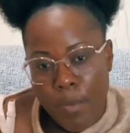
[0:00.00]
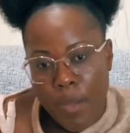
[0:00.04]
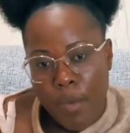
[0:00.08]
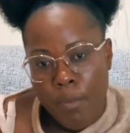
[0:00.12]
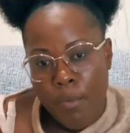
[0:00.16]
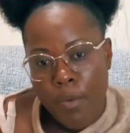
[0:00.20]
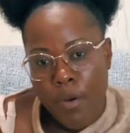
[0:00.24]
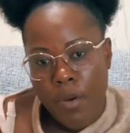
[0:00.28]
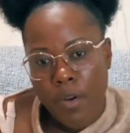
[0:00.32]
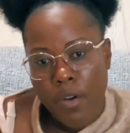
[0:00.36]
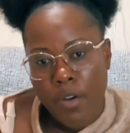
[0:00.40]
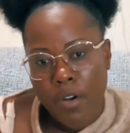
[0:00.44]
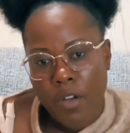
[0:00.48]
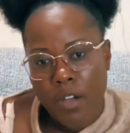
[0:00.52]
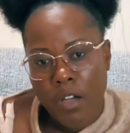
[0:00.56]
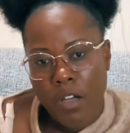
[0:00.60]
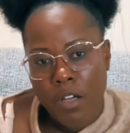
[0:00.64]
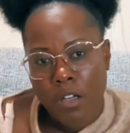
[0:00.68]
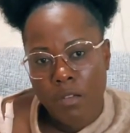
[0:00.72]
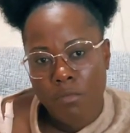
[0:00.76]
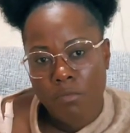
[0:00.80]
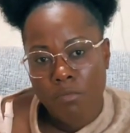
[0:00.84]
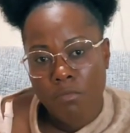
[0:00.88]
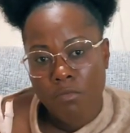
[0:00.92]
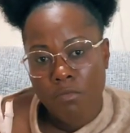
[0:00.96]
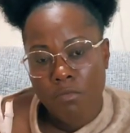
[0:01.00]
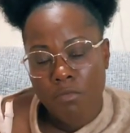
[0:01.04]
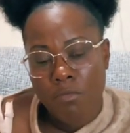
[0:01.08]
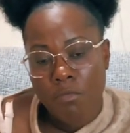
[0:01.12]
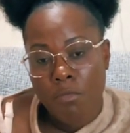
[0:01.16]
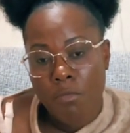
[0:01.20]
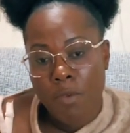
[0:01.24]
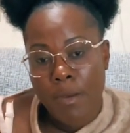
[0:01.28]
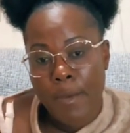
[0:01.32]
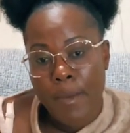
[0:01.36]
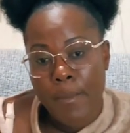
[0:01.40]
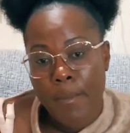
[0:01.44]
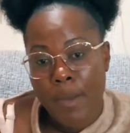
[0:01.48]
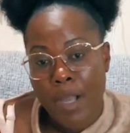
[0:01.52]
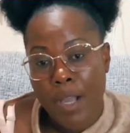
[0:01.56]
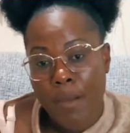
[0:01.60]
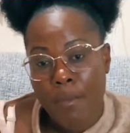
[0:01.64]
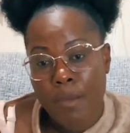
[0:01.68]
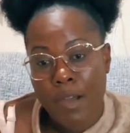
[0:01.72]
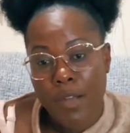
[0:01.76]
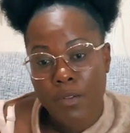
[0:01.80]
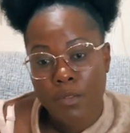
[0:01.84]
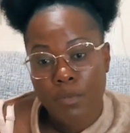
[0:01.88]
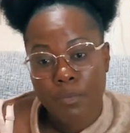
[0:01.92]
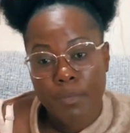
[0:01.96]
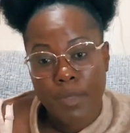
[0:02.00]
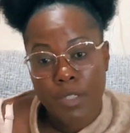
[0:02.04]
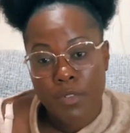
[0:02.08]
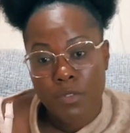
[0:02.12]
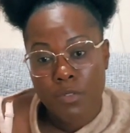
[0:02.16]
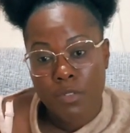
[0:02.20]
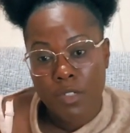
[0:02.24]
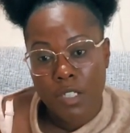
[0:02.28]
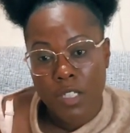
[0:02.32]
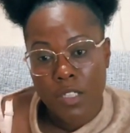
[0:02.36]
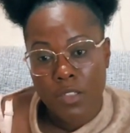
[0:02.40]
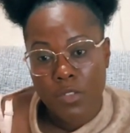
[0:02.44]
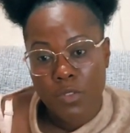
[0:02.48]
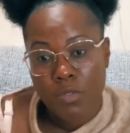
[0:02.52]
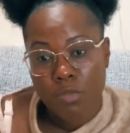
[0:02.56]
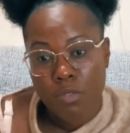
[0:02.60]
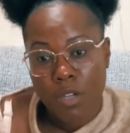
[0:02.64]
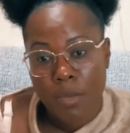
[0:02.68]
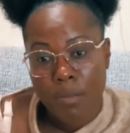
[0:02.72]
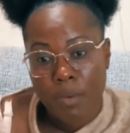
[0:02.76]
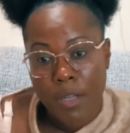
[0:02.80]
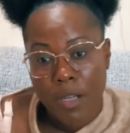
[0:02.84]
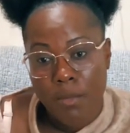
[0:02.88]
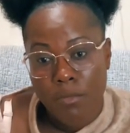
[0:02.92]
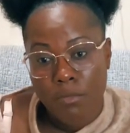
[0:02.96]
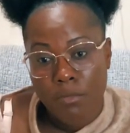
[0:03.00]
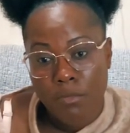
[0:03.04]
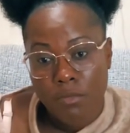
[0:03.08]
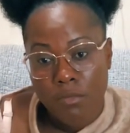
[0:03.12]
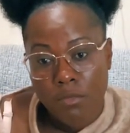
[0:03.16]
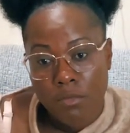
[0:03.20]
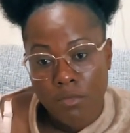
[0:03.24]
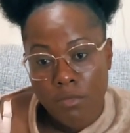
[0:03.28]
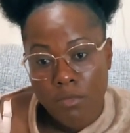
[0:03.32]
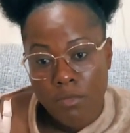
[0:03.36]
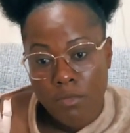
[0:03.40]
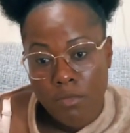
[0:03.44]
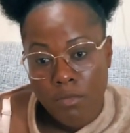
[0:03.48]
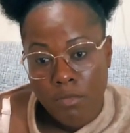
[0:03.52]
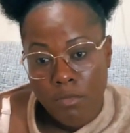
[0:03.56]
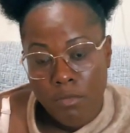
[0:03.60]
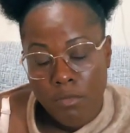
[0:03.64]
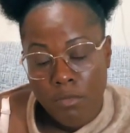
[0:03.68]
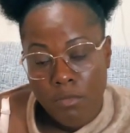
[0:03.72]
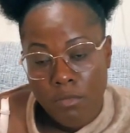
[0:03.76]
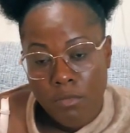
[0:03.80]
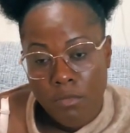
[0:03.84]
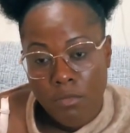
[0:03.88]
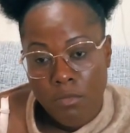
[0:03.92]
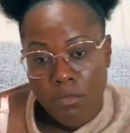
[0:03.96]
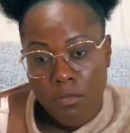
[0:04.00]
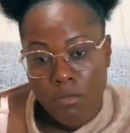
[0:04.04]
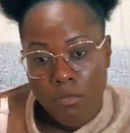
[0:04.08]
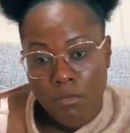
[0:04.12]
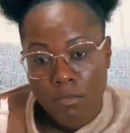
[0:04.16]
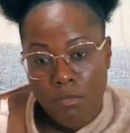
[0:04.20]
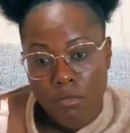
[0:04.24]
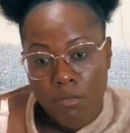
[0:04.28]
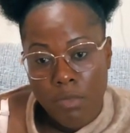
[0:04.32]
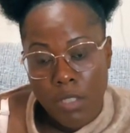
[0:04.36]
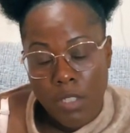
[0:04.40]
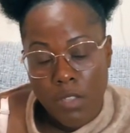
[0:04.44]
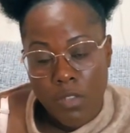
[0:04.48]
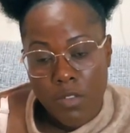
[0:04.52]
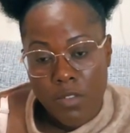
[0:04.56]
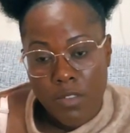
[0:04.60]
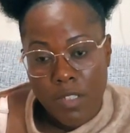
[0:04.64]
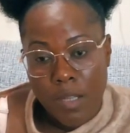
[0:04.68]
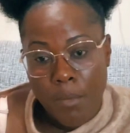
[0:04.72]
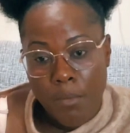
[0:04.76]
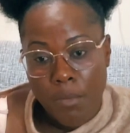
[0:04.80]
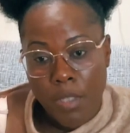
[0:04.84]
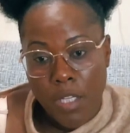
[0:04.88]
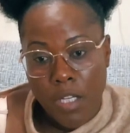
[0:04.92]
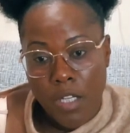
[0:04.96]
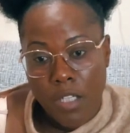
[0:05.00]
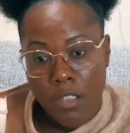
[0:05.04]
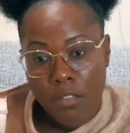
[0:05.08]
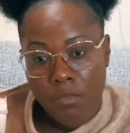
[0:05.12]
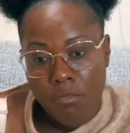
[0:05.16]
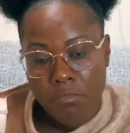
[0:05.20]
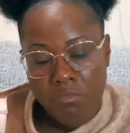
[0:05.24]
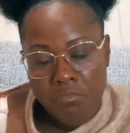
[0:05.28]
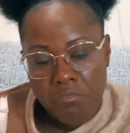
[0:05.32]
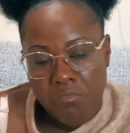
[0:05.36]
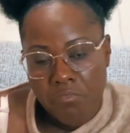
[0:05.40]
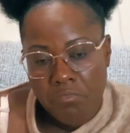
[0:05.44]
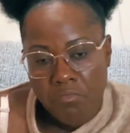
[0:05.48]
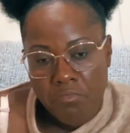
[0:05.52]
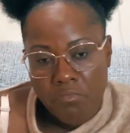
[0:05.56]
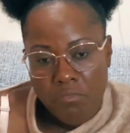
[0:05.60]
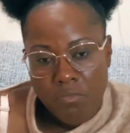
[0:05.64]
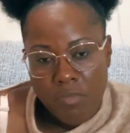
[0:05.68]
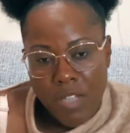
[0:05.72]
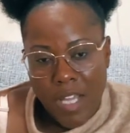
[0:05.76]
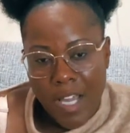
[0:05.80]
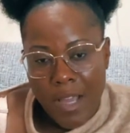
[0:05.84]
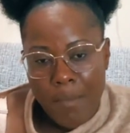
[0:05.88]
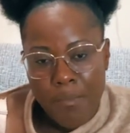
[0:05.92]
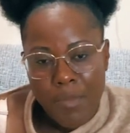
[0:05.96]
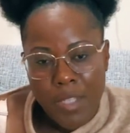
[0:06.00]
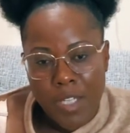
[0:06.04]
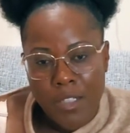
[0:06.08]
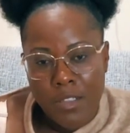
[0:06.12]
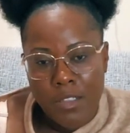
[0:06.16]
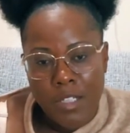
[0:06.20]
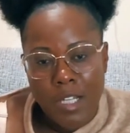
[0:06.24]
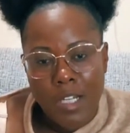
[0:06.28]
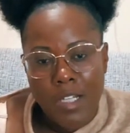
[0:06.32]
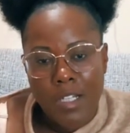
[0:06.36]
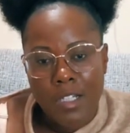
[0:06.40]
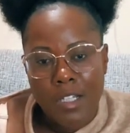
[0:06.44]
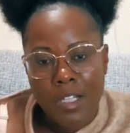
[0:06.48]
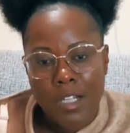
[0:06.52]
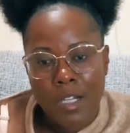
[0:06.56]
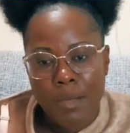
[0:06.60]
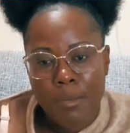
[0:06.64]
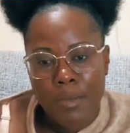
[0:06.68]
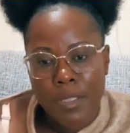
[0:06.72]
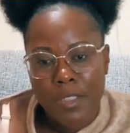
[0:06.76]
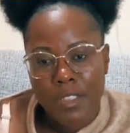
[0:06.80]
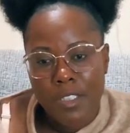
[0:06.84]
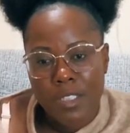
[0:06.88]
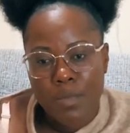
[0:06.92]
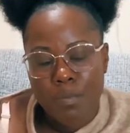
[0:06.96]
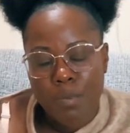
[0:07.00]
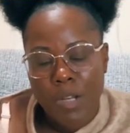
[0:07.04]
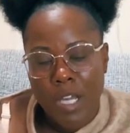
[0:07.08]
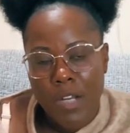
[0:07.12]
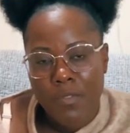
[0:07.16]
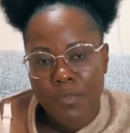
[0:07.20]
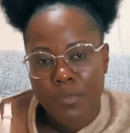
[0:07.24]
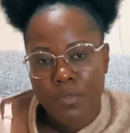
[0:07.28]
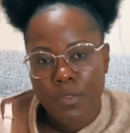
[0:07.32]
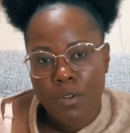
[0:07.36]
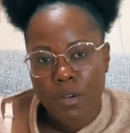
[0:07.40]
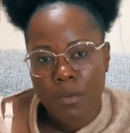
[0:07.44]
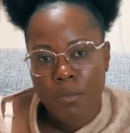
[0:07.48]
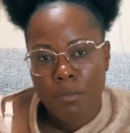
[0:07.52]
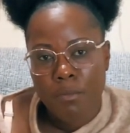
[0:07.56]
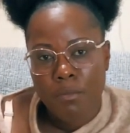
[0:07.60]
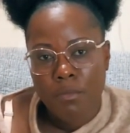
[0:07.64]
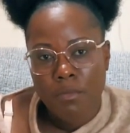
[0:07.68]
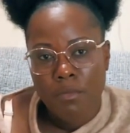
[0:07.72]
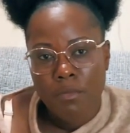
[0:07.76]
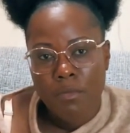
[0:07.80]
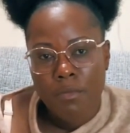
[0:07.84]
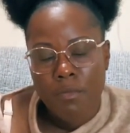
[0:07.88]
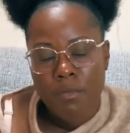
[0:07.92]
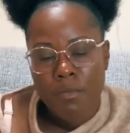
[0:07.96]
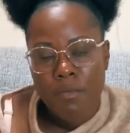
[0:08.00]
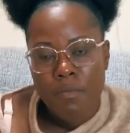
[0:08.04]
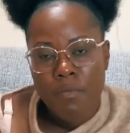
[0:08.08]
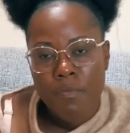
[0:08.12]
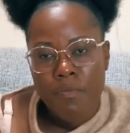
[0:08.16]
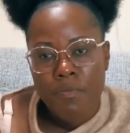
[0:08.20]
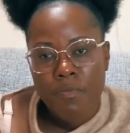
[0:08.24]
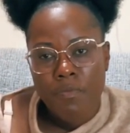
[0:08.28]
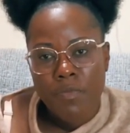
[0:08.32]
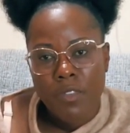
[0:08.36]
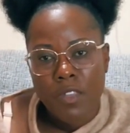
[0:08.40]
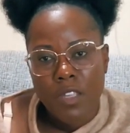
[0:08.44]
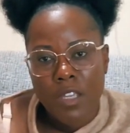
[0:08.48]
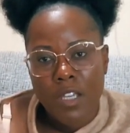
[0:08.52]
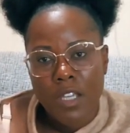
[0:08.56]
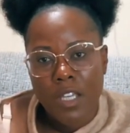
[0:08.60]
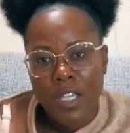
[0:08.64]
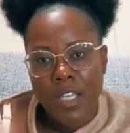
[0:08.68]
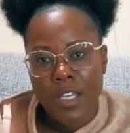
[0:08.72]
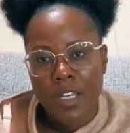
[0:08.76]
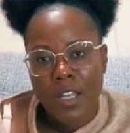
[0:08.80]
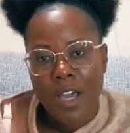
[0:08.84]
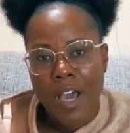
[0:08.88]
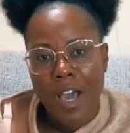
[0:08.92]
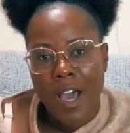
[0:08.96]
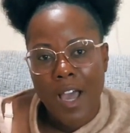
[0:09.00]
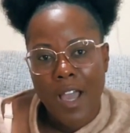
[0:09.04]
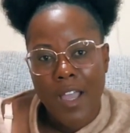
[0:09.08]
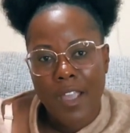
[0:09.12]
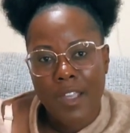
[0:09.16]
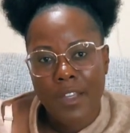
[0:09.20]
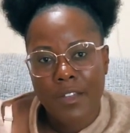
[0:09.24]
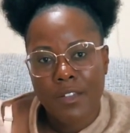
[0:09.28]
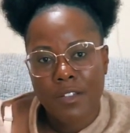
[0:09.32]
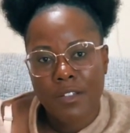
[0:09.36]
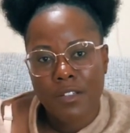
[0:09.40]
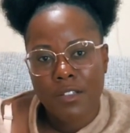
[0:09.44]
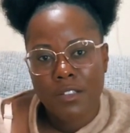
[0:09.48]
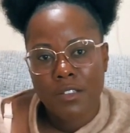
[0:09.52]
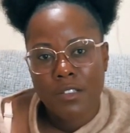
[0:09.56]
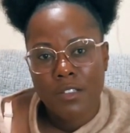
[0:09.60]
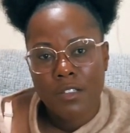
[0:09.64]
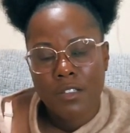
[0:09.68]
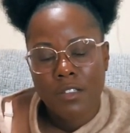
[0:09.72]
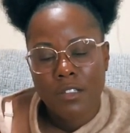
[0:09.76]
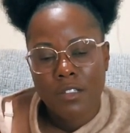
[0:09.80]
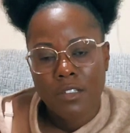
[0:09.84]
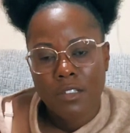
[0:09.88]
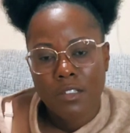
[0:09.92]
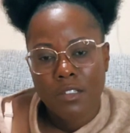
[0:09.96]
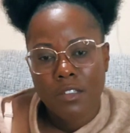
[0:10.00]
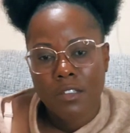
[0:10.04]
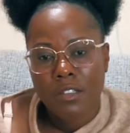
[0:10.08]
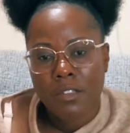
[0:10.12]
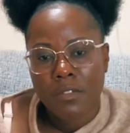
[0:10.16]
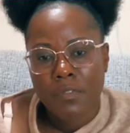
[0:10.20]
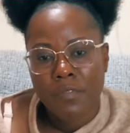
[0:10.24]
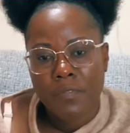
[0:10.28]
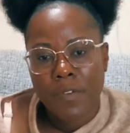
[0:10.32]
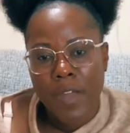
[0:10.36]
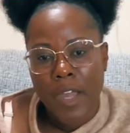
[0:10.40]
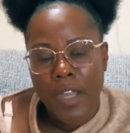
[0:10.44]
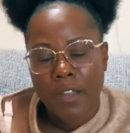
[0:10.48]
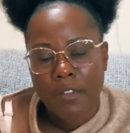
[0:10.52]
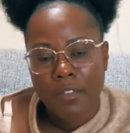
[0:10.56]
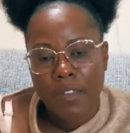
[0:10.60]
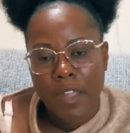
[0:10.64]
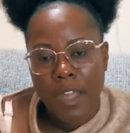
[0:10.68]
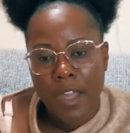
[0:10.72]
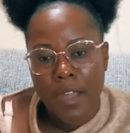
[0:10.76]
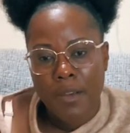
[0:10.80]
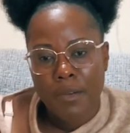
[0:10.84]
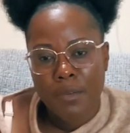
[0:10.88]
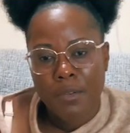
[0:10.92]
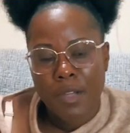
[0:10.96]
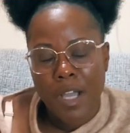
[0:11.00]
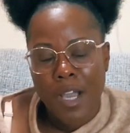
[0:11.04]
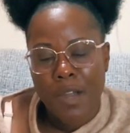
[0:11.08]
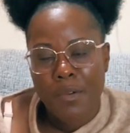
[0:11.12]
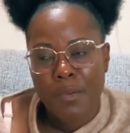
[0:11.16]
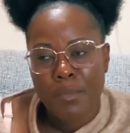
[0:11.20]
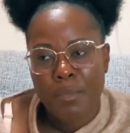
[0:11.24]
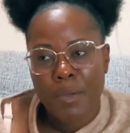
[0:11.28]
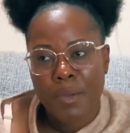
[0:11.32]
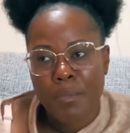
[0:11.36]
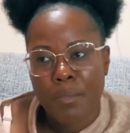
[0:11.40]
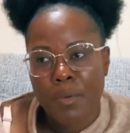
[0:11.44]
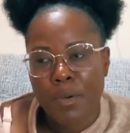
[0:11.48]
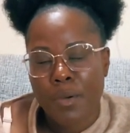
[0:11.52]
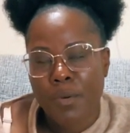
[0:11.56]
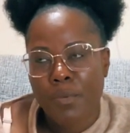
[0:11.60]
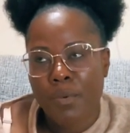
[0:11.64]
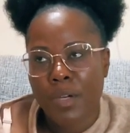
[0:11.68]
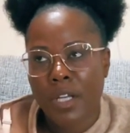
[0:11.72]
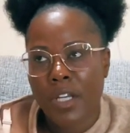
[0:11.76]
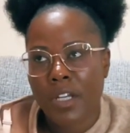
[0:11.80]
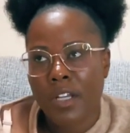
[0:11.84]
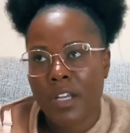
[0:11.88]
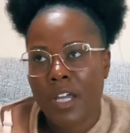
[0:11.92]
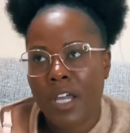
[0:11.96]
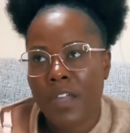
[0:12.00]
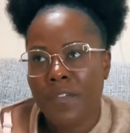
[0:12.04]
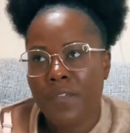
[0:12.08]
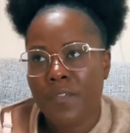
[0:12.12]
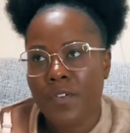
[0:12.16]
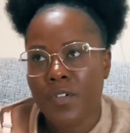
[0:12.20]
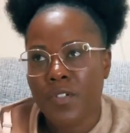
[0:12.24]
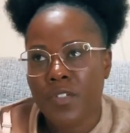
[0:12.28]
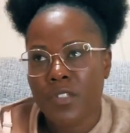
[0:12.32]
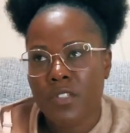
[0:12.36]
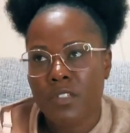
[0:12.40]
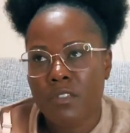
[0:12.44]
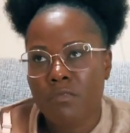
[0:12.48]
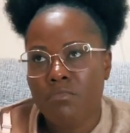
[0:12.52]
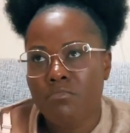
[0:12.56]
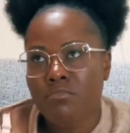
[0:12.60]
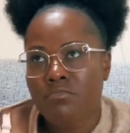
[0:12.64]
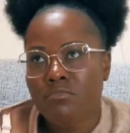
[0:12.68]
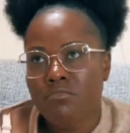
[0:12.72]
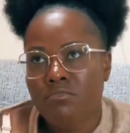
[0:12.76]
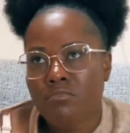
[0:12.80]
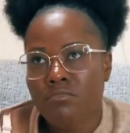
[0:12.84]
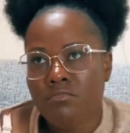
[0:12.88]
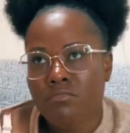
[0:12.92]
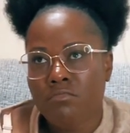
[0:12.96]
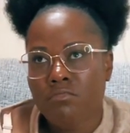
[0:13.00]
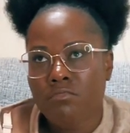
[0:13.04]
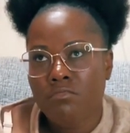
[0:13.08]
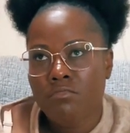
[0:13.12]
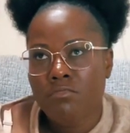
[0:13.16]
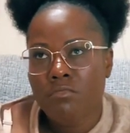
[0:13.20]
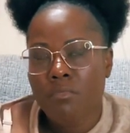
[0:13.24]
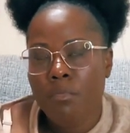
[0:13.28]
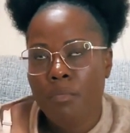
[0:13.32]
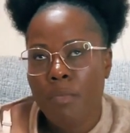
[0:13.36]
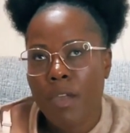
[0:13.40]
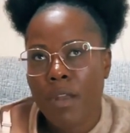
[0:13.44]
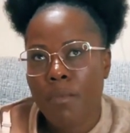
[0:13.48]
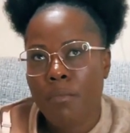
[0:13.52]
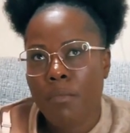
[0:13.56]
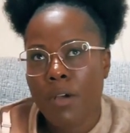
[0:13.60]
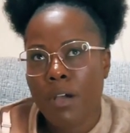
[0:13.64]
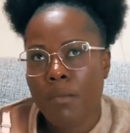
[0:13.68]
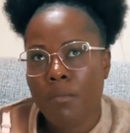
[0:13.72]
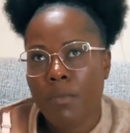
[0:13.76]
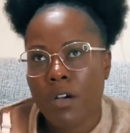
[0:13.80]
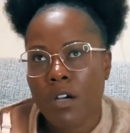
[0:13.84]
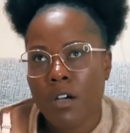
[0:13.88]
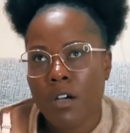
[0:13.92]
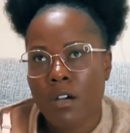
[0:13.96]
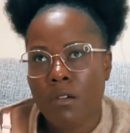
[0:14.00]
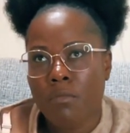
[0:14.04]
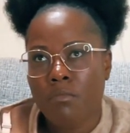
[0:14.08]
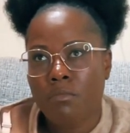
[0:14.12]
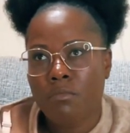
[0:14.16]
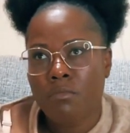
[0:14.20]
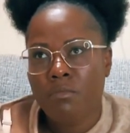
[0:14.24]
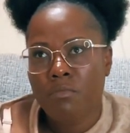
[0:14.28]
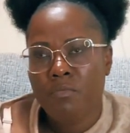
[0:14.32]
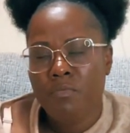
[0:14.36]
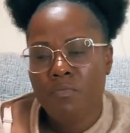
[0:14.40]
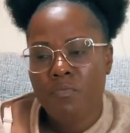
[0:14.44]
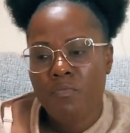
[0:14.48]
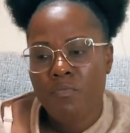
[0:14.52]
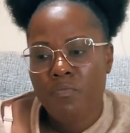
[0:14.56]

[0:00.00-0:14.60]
remember um, cabano meme kabano personnaliste pam because I'm not I'm not gonna come on this platform and hide the fact that I remember when I first met my mom